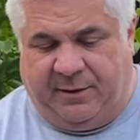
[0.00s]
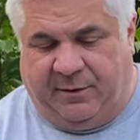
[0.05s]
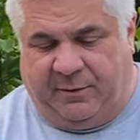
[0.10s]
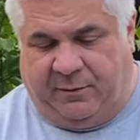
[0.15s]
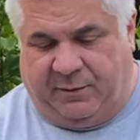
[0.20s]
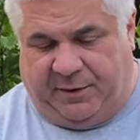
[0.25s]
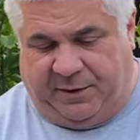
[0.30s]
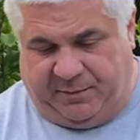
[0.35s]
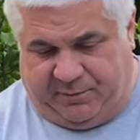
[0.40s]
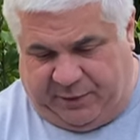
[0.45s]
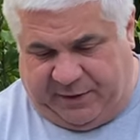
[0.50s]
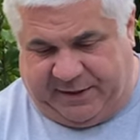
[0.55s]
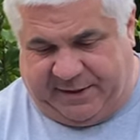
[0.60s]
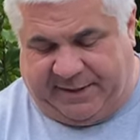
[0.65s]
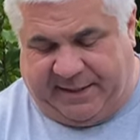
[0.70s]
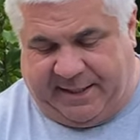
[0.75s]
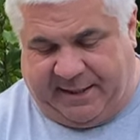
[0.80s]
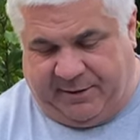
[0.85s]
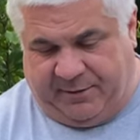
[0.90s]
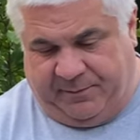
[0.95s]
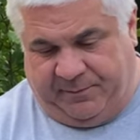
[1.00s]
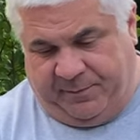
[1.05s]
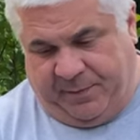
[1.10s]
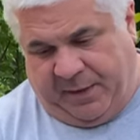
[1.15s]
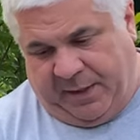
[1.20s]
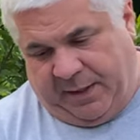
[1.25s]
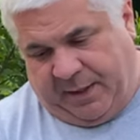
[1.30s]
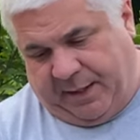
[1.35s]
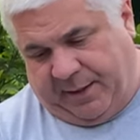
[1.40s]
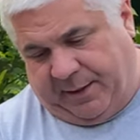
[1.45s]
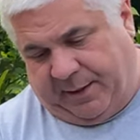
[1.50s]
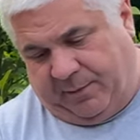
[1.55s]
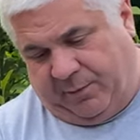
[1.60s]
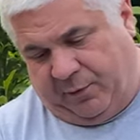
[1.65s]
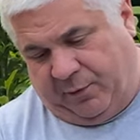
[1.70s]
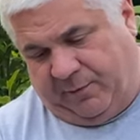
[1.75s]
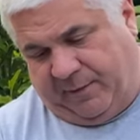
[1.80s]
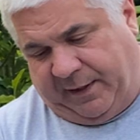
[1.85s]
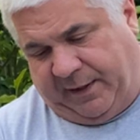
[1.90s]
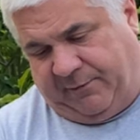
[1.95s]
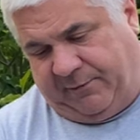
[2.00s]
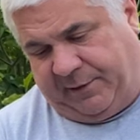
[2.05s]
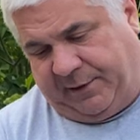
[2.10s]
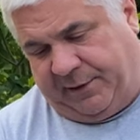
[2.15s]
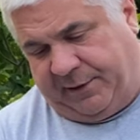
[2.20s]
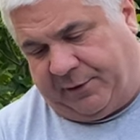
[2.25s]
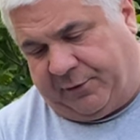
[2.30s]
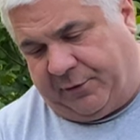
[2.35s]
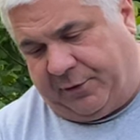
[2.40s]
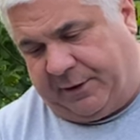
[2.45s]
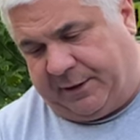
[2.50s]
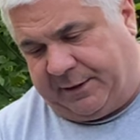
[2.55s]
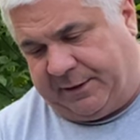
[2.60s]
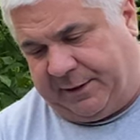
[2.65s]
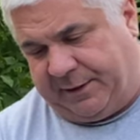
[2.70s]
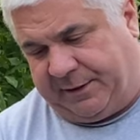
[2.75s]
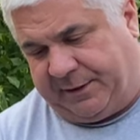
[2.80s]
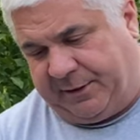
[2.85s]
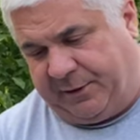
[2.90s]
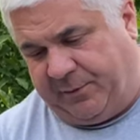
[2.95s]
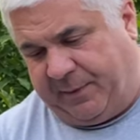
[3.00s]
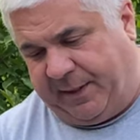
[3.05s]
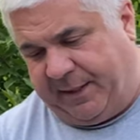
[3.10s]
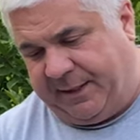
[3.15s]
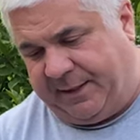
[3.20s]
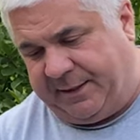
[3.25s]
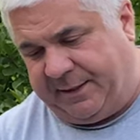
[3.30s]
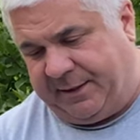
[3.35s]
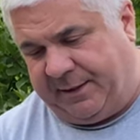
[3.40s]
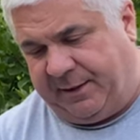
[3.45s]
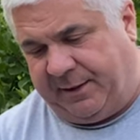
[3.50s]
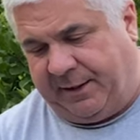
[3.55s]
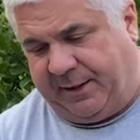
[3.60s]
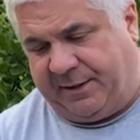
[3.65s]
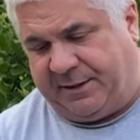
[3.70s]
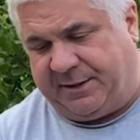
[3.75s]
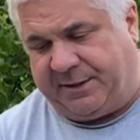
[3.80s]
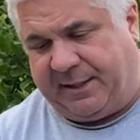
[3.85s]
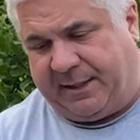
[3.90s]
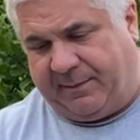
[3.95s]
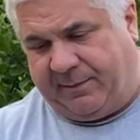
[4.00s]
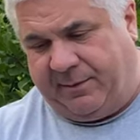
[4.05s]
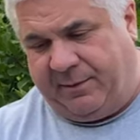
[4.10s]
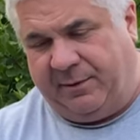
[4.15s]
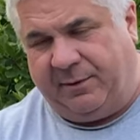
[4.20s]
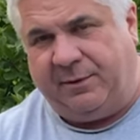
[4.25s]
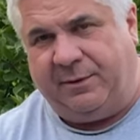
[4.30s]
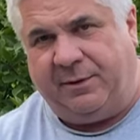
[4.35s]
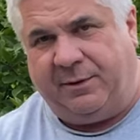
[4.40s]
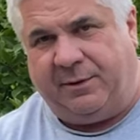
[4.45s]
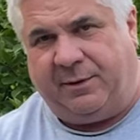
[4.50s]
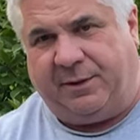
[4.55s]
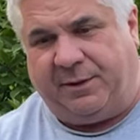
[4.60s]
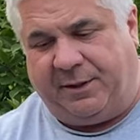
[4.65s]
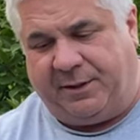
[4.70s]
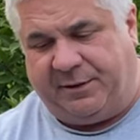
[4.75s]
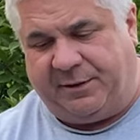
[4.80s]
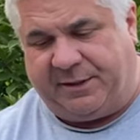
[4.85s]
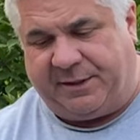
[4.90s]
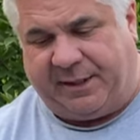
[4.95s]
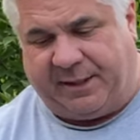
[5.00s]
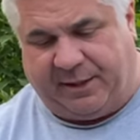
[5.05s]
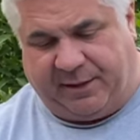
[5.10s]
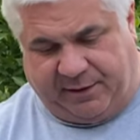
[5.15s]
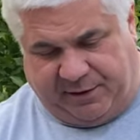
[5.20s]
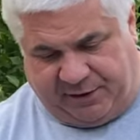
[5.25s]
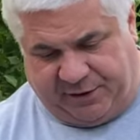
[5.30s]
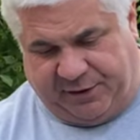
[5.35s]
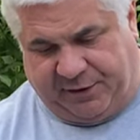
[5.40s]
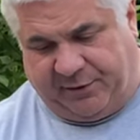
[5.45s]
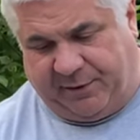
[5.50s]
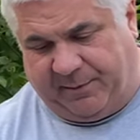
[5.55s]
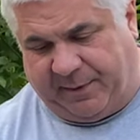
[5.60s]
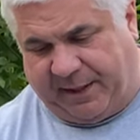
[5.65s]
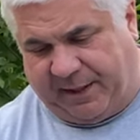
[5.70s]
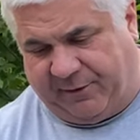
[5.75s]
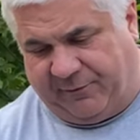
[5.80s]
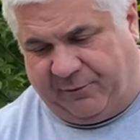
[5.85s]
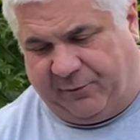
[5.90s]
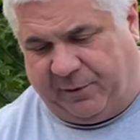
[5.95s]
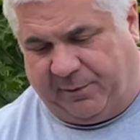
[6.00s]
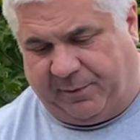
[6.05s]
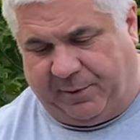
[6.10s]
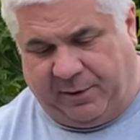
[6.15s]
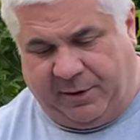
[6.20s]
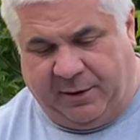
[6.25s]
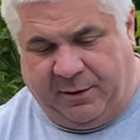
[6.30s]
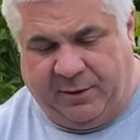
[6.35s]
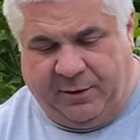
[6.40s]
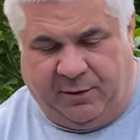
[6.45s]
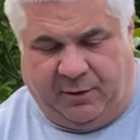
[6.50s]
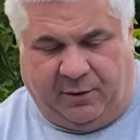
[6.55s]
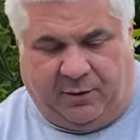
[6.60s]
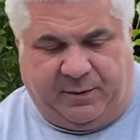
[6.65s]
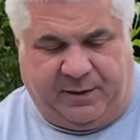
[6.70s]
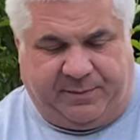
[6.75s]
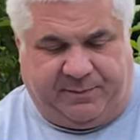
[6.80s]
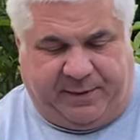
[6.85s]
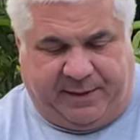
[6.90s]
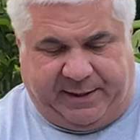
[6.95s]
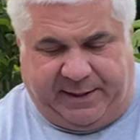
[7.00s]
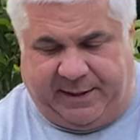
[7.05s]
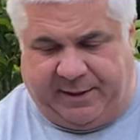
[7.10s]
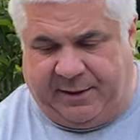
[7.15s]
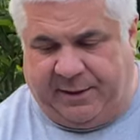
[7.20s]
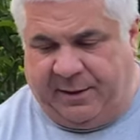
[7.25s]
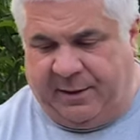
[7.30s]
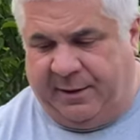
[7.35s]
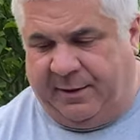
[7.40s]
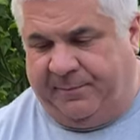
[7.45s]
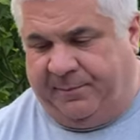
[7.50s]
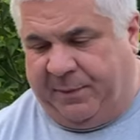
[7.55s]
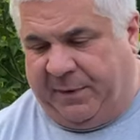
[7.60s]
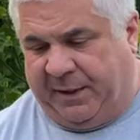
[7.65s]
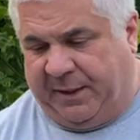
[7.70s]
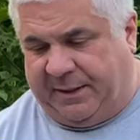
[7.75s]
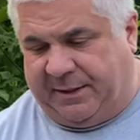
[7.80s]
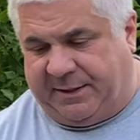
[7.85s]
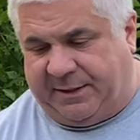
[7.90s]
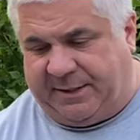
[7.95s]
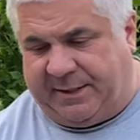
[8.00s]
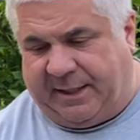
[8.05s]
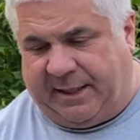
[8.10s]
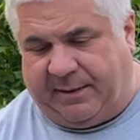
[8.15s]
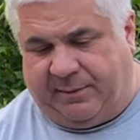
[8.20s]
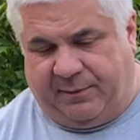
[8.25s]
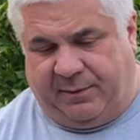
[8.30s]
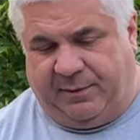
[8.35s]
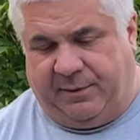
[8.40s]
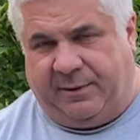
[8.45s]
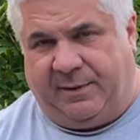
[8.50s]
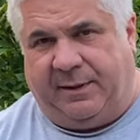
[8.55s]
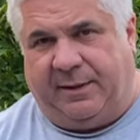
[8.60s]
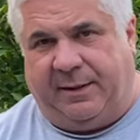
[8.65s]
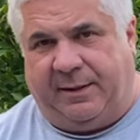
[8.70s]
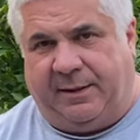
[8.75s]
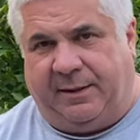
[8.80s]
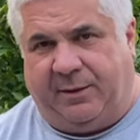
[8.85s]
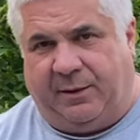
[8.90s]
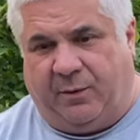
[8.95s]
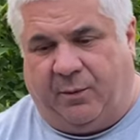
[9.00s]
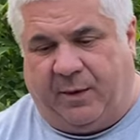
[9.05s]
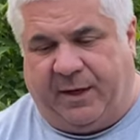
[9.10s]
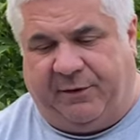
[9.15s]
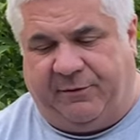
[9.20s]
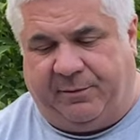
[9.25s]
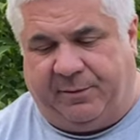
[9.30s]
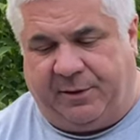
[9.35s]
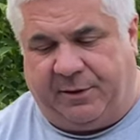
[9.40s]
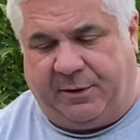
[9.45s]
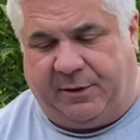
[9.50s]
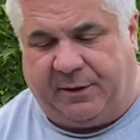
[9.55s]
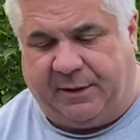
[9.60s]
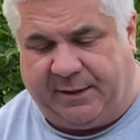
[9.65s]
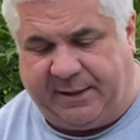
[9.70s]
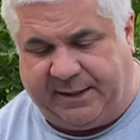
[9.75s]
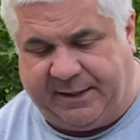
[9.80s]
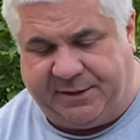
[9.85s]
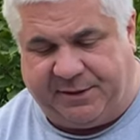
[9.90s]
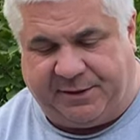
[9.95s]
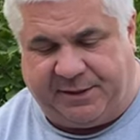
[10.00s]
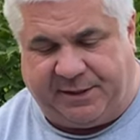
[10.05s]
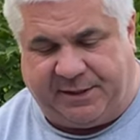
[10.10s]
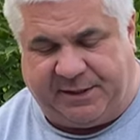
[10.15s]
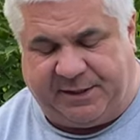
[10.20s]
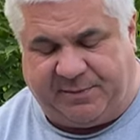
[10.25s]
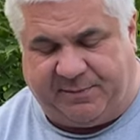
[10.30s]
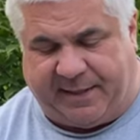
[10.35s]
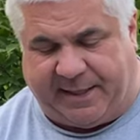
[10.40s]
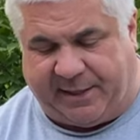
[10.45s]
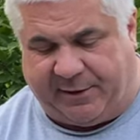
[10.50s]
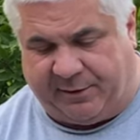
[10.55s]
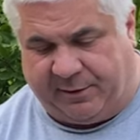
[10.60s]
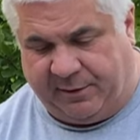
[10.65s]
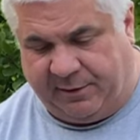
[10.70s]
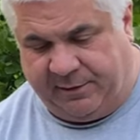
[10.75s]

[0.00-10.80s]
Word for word: when you press down, and then move evenly across at a slow pace and stop on the other side unless you're going back and forth. But always begin and stop away from the car in case there's any spatter.